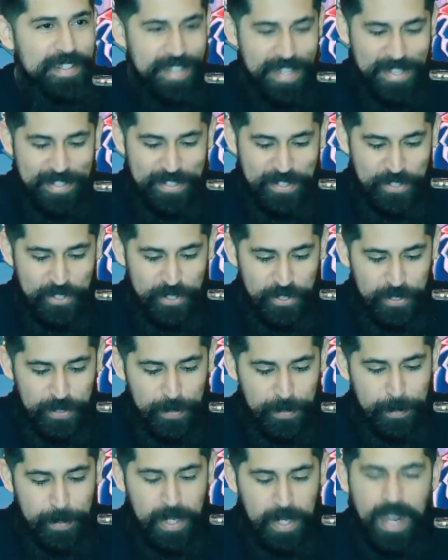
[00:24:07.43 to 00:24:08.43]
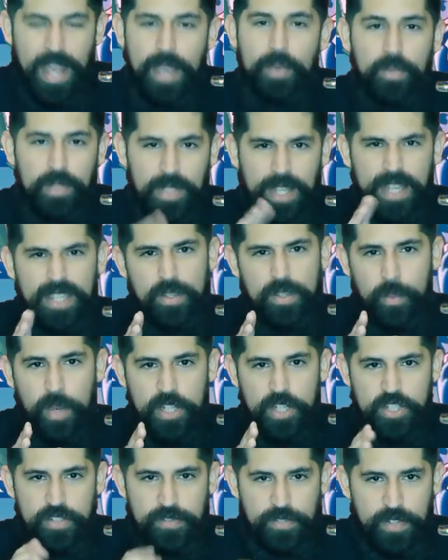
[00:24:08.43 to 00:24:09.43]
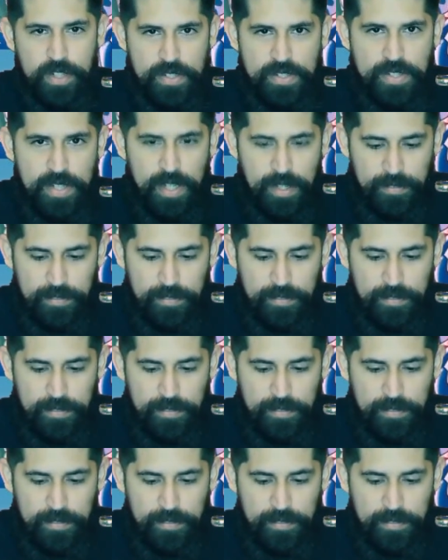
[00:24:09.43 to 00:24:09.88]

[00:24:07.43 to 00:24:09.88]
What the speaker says: That's true, but I will let you watch it for yourself.